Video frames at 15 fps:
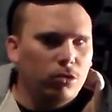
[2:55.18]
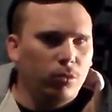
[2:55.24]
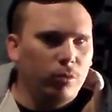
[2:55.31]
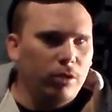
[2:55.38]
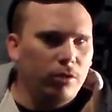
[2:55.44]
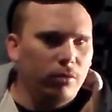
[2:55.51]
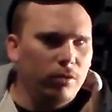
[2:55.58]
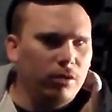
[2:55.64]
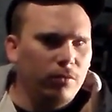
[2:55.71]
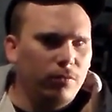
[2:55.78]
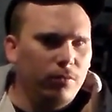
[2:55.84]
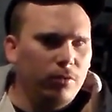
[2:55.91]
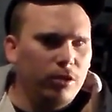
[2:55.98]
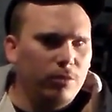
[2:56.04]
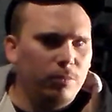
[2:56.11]
So when you're looking
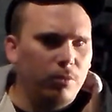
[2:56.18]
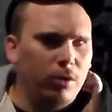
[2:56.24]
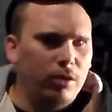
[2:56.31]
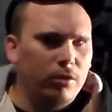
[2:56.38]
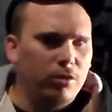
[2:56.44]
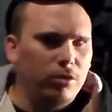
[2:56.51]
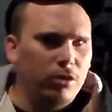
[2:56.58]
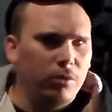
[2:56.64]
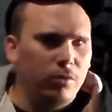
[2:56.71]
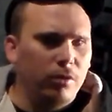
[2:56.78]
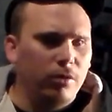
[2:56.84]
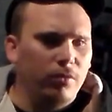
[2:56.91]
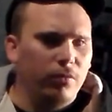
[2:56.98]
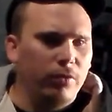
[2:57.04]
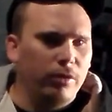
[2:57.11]
for these places, you
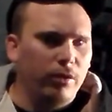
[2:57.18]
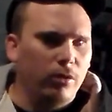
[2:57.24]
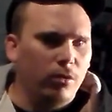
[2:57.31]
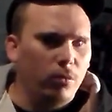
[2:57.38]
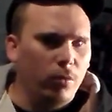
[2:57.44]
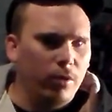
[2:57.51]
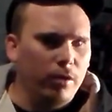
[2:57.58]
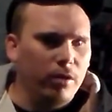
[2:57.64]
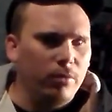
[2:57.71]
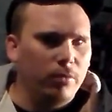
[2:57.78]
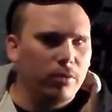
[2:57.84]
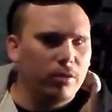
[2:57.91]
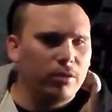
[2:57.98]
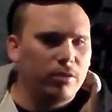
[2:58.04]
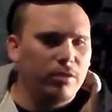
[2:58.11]
want to figure out where you
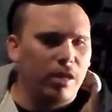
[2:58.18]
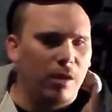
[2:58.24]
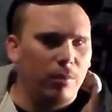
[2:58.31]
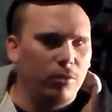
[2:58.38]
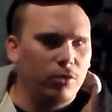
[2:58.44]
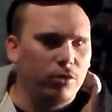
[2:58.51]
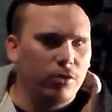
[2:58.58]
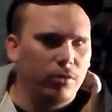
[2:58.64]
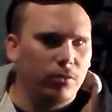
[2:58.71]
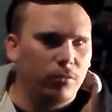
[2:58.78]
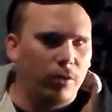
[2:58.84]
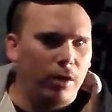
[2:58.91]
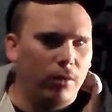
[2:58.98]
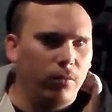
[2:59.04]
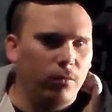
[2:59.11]
want to establish your
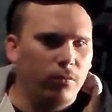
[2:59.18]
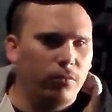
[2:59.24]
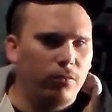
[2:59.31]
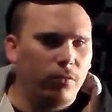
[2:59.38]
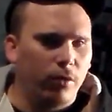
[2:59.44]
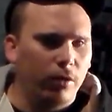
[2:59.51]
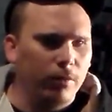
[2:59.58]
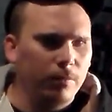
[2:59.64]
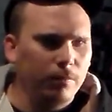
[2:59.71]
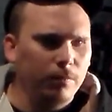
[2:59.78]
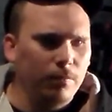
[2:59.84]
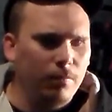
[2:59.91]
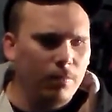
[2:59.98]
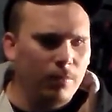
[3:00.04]
route from.